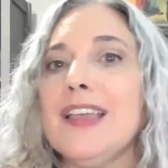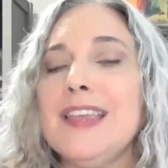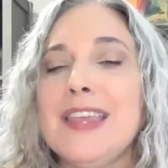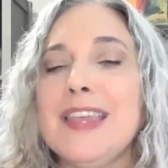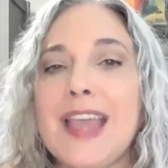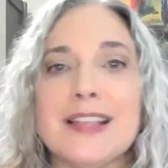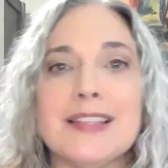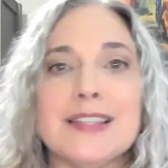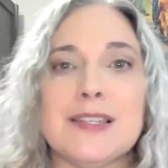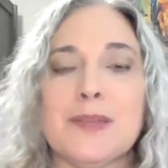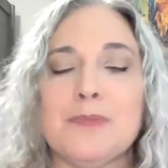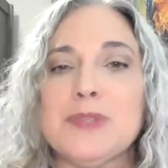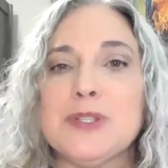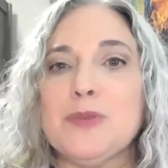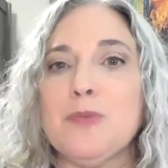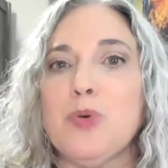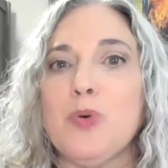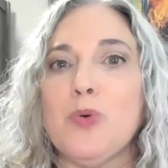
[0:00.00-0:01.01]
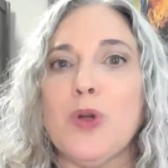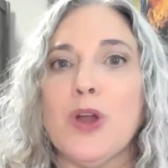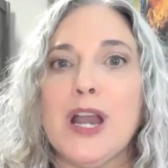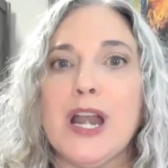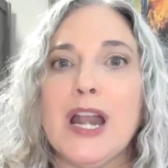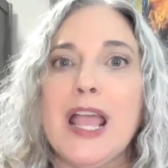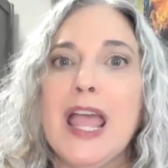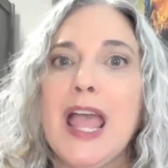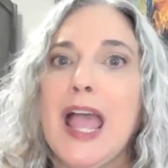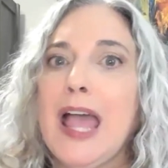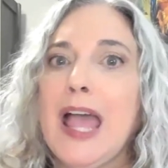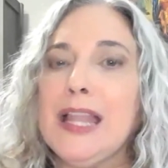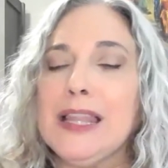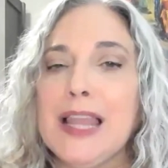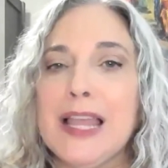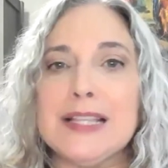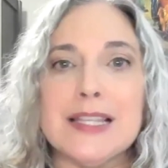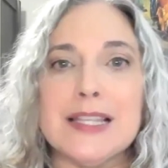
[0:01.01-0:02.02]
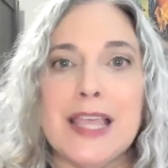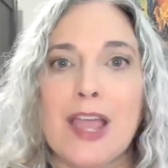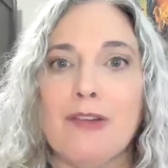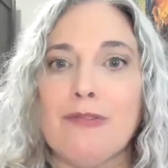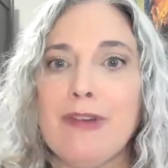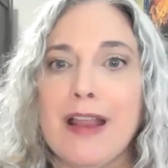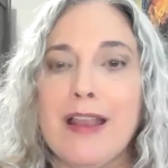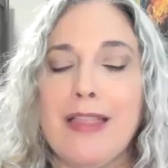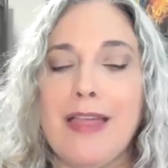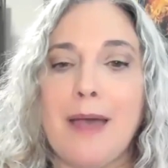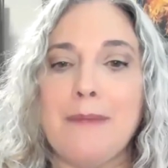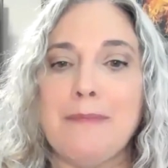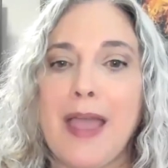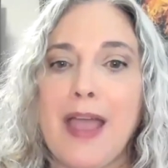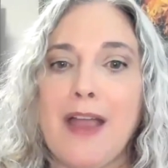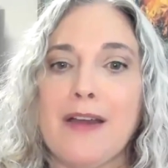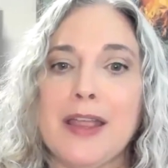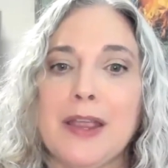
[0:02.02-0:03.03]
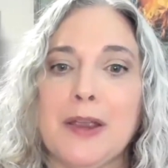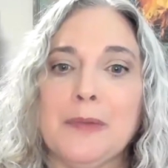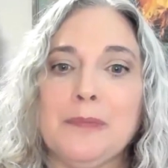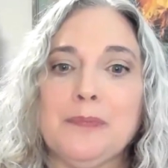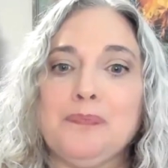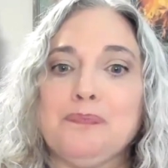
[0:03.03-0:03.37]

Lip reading: get some support, and let's get rid of that barrier.